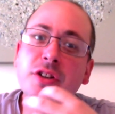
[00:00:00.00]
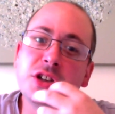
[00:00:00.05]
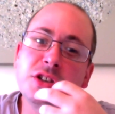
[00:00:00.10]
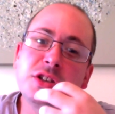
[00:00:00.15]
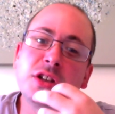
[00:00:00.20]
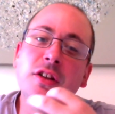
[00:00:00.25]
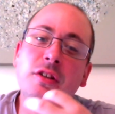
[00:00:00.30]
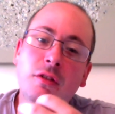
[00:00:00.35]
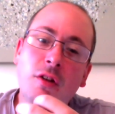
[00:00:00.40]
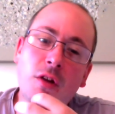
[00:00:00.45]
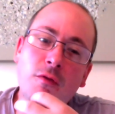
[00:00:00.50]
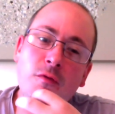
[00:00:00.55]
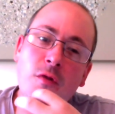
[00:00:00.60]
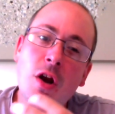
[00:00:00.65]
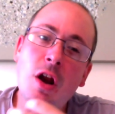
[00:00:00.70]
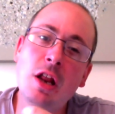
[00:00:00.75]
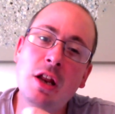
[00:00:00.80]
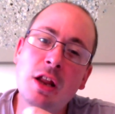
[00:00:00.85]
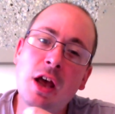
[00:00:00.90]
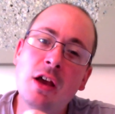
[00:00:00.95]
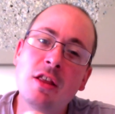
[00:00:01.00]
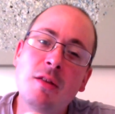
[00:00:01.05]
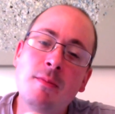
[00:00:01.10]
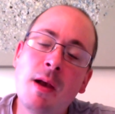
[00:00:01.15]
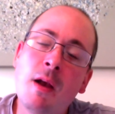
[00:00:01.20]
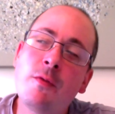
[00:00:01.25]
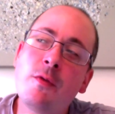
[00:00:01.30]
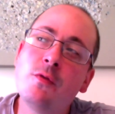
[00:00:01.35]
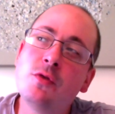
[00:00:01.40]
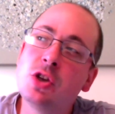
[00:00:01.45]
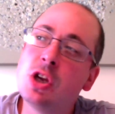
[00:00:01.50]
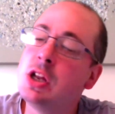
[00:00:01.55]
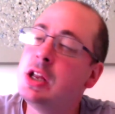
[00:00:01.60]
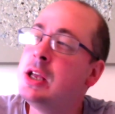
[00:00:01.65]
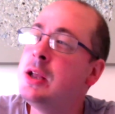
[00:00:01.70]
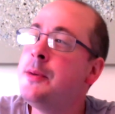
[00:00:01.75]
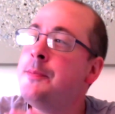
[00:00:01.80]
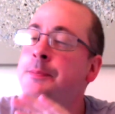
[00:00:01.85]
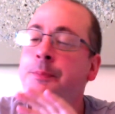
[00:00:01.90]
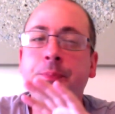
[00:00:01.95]
just a really nice amount of
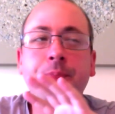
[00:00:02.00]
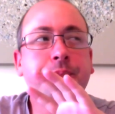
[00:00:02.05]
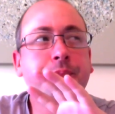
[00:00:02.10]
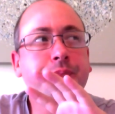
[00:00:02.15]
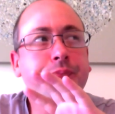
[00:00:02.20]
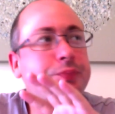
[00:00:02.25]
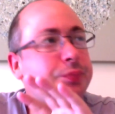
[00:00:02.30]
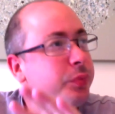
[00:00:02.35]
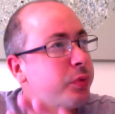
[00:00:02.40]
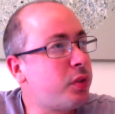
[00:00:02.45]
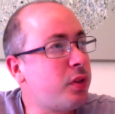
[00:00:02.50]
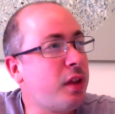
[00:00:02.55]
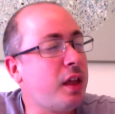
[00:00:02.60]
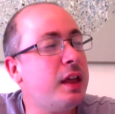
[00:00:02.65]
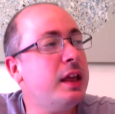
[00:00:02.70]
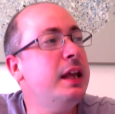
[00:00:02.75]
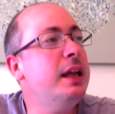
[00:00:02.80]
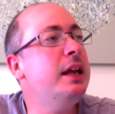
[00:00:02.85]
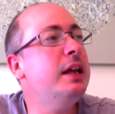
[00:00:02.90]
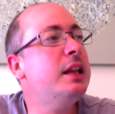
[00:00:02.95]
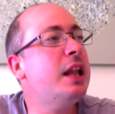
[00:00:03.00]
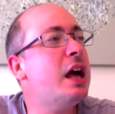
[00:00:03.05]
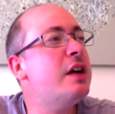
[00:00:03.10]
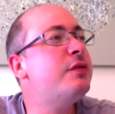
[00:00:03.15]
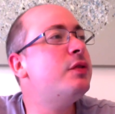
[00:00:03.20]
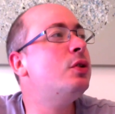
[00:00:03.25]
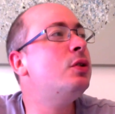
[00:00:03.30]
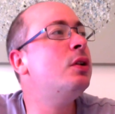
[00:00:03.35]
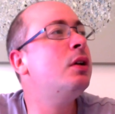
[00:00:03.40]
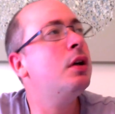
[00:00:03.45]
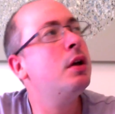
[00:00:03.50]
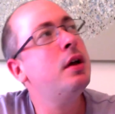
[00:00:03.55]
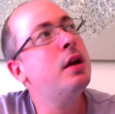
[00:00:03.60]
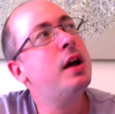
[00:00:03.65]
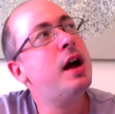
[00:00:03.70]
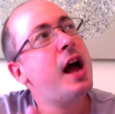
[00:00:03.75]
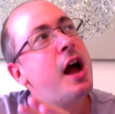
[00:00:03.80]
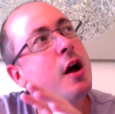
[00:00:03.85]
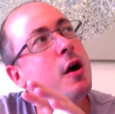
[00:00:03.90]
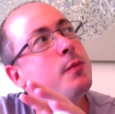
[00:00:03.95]
chili. Heat level,
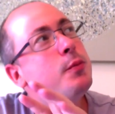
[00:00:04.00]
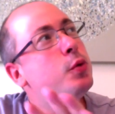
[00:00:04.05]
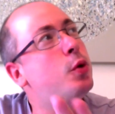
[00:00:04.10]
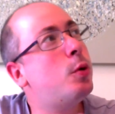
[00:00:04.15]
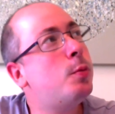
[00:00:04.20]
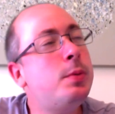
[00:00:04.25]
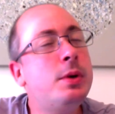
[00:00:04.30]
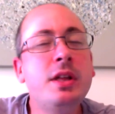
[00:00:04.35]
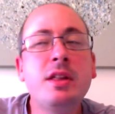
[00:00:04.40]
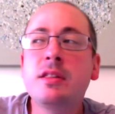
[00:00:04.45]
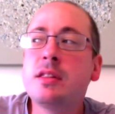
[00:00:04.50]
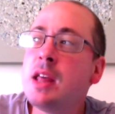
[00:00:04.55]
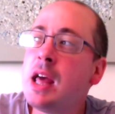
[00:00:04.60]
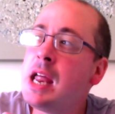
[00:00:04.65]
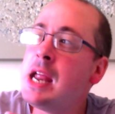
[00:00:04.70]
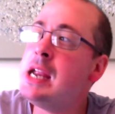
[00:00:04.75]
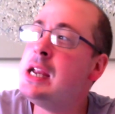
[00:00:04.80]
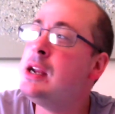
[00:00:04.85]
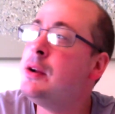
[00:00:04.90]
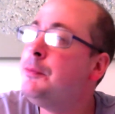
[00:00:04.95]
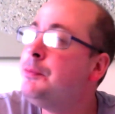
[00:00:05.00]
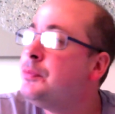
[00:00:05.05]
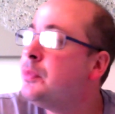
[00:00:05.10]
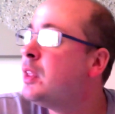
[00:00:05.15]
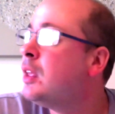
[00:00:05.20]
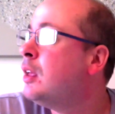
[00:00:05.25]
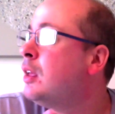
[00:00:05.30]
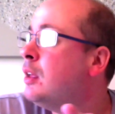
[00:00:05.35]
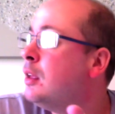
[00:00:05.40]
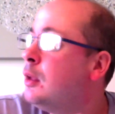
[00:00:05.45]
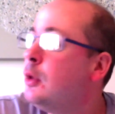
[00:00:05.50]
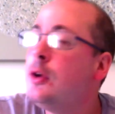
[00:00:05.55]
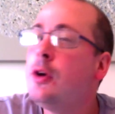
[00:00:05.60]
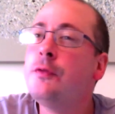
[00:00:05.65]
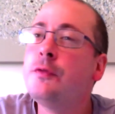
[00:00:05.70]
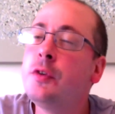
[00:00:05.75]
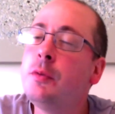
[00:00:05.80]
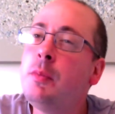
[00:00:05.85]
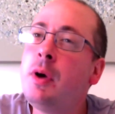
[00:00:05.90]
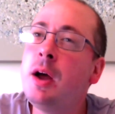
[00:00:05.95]
I would probably say,
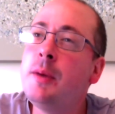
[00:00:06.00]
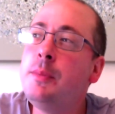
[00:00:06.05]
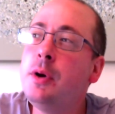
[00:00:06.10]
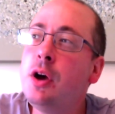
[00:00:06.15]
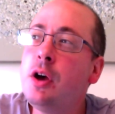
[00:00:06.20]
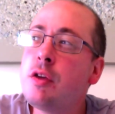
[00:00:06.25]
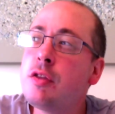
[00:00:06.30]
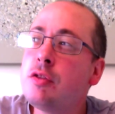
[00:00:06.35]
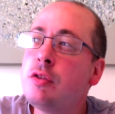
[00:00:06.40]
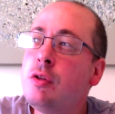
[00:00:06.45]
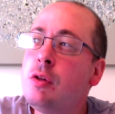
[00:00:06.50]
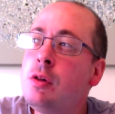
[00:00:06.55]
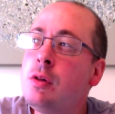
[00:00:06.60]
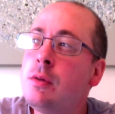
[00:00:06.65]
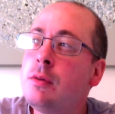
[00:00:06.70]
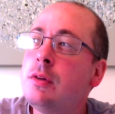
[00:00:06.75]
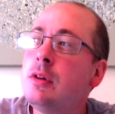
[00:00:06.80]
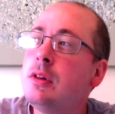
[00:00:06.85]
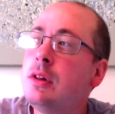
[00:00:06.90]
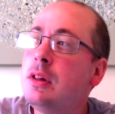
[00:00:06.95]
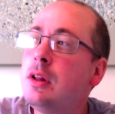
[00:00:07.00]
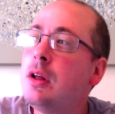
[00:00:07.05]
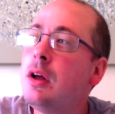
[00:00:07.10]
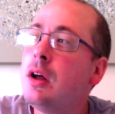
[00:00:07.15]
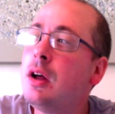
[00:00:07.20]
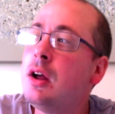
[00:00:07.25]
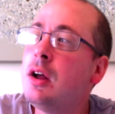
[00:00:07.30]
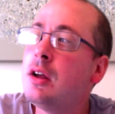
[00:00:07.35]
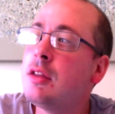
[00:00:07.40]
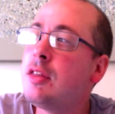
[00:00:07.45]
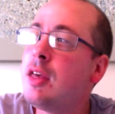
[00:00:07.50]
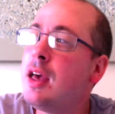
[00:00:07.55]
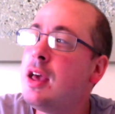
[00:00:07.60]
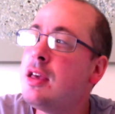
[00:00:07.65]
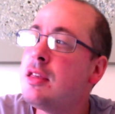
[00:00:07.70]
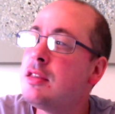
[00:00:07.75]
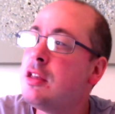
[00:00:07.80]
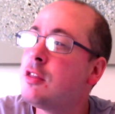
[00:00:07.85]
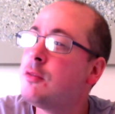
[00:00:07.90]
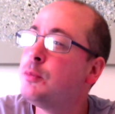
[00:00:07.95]
for my personal
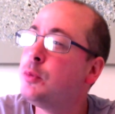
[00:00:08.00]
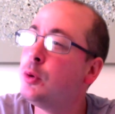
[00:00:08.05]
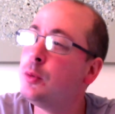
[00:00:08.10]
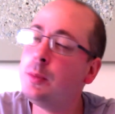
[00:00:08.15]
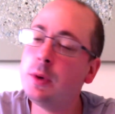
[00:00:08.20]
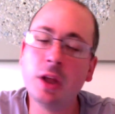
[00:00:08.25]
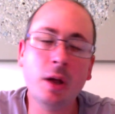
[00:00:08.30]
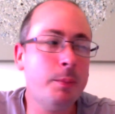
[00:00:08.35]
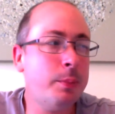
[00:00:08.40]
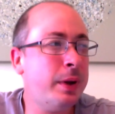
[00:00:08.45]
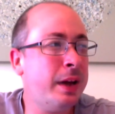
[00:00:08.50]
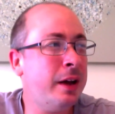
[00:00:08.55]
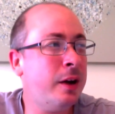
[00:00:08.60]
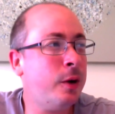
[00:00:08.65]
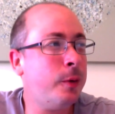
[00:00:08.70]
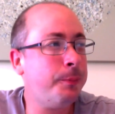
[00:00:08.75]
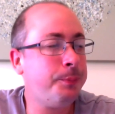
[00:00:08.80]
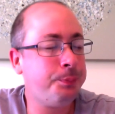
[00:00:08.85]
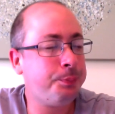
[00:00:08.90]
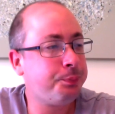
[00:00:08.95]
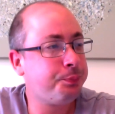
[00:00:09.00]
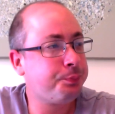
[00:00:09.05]
taste, it's probably about